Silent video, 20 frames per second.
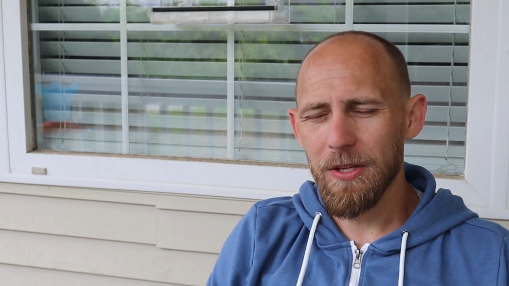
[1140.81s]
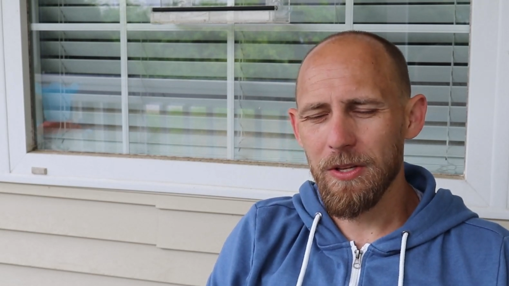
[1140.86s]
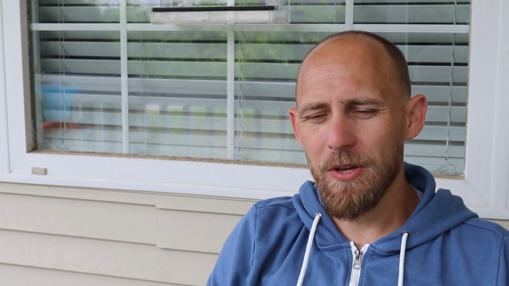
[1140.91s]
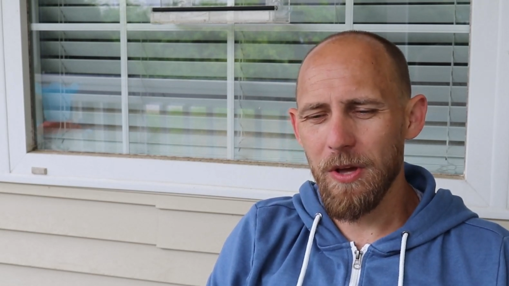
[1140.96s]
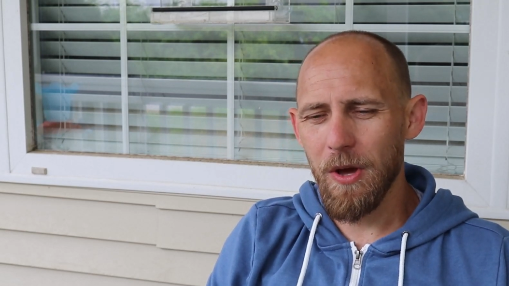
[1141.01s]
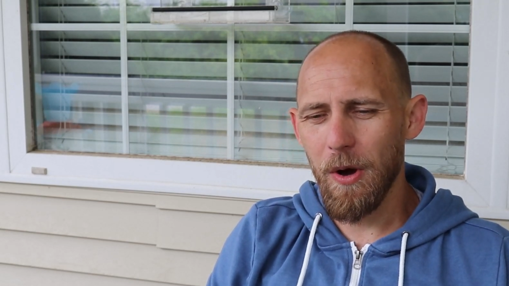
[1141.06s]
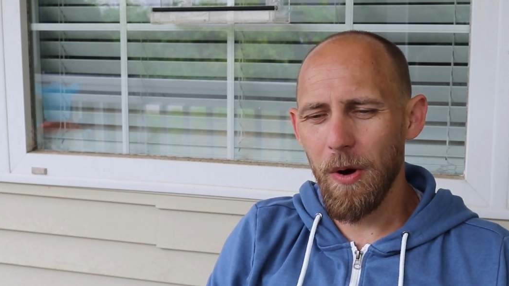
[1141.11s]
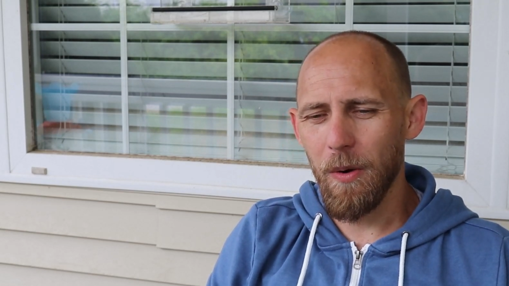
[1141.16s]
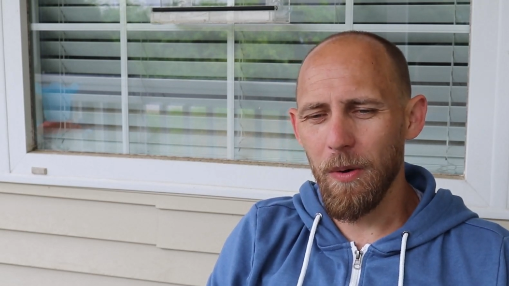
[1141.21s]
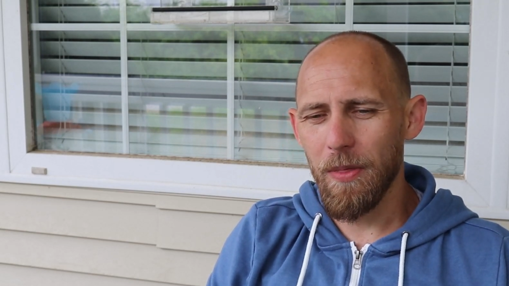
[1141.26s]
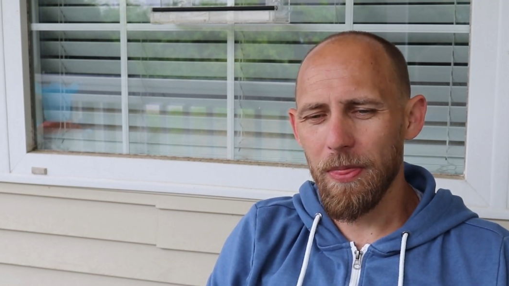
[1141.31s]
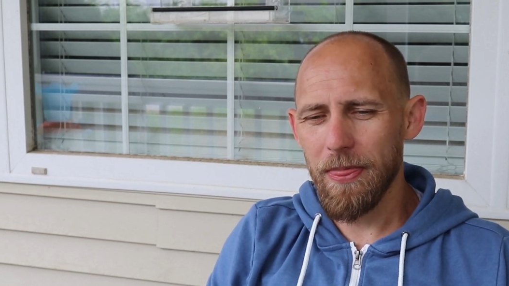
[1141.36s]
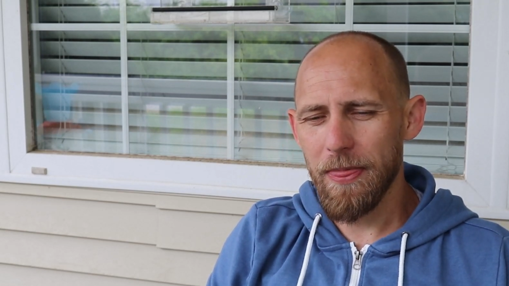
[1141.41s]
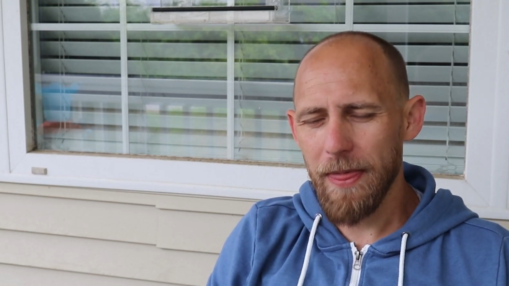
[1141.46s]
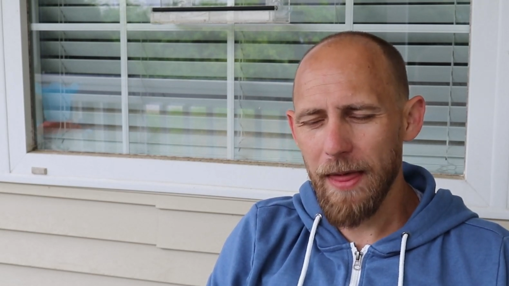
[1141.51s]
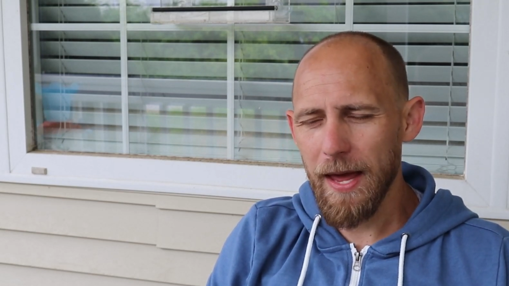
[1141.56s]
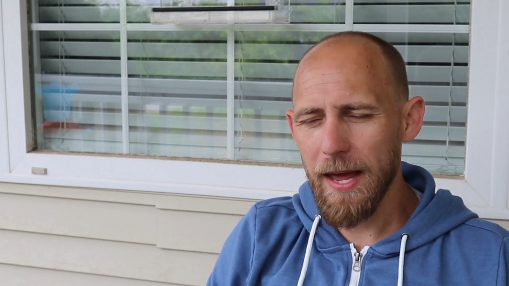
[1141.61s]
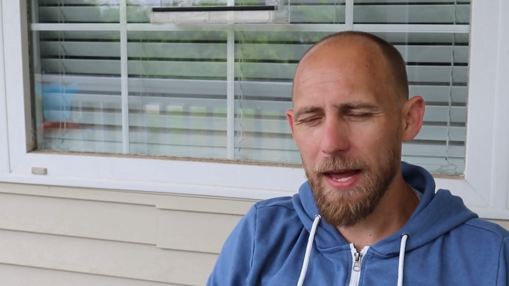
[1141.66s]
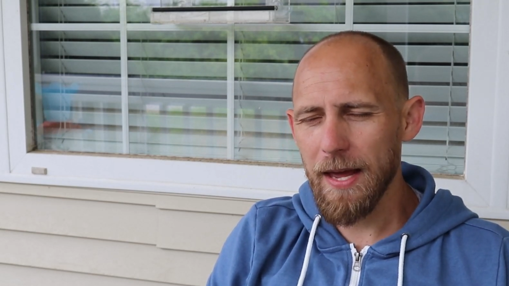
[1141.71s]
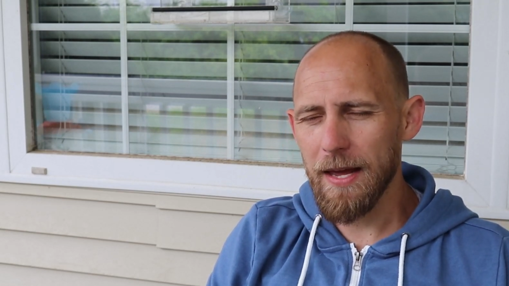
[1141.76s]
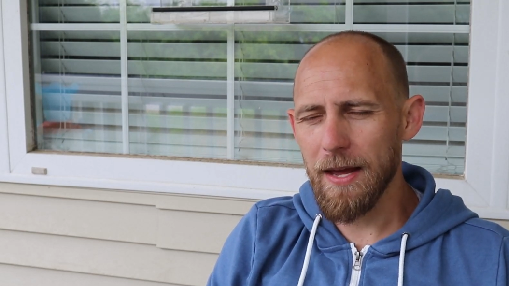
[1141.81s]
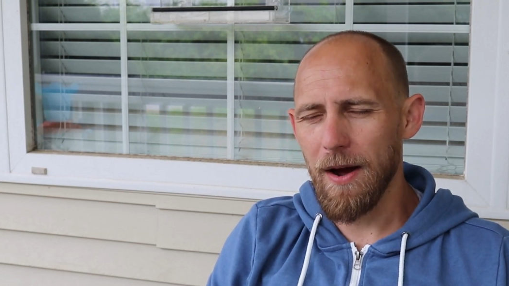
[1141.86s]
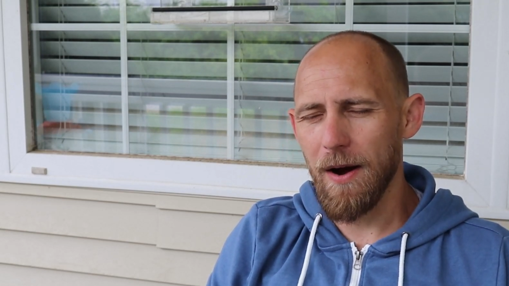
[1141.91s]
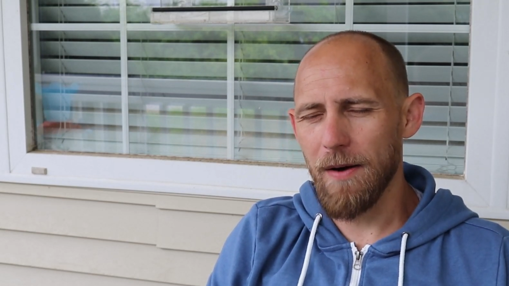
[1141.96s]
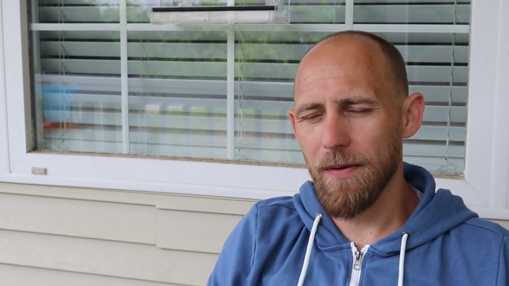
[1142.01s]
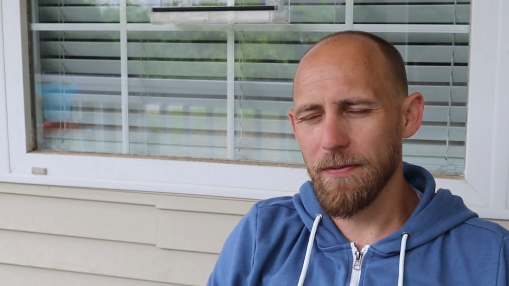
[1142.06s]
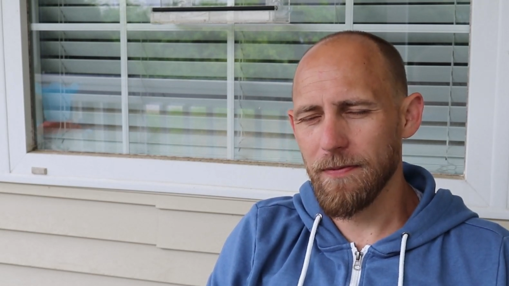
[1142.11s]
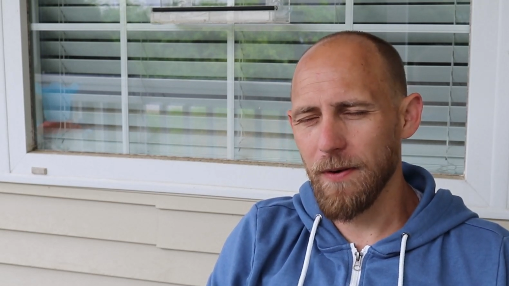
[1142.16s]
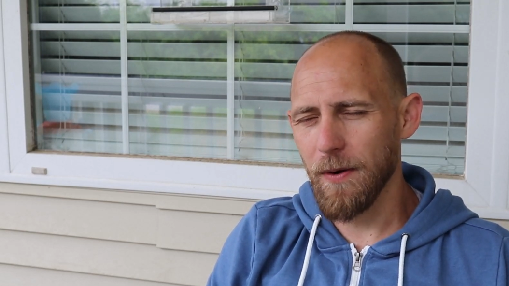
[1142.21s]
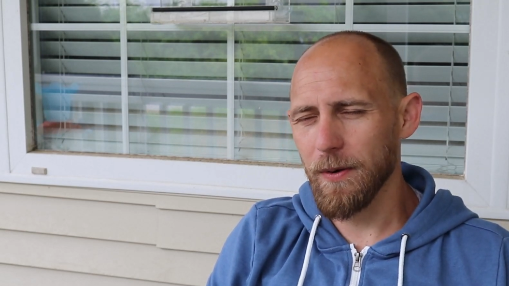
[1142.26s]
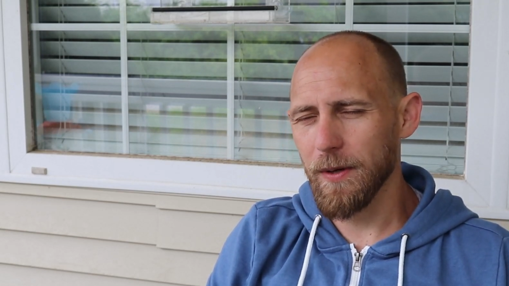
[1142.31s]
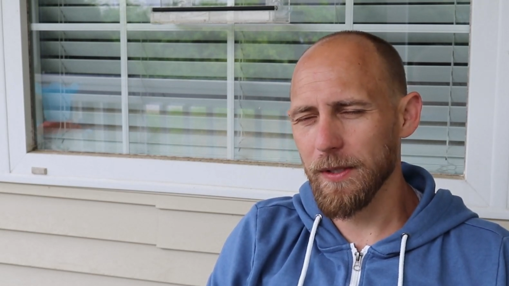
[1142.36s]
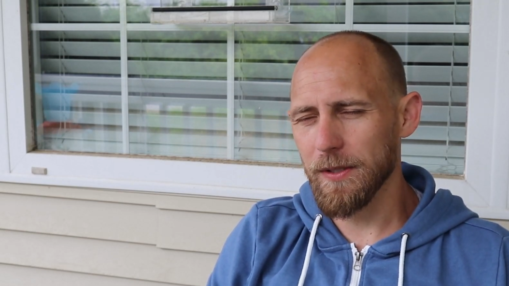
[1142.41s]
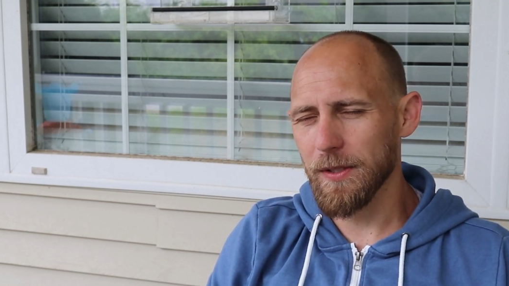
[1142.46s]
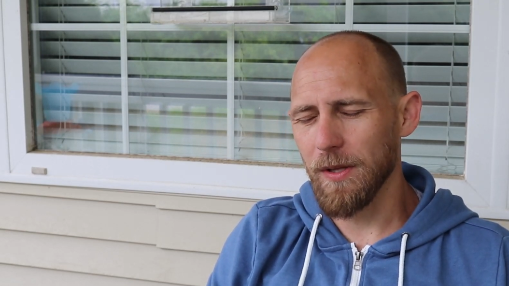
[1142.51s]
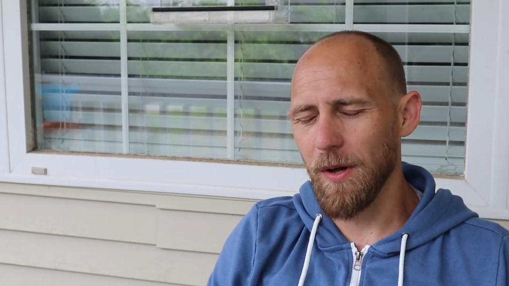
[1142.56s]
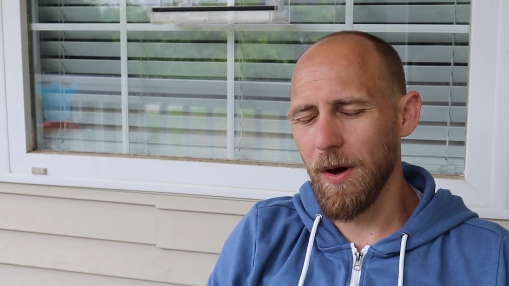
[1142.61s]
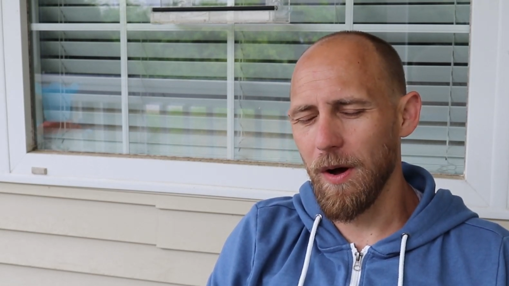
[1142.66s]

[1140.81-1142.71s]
you know, they are focused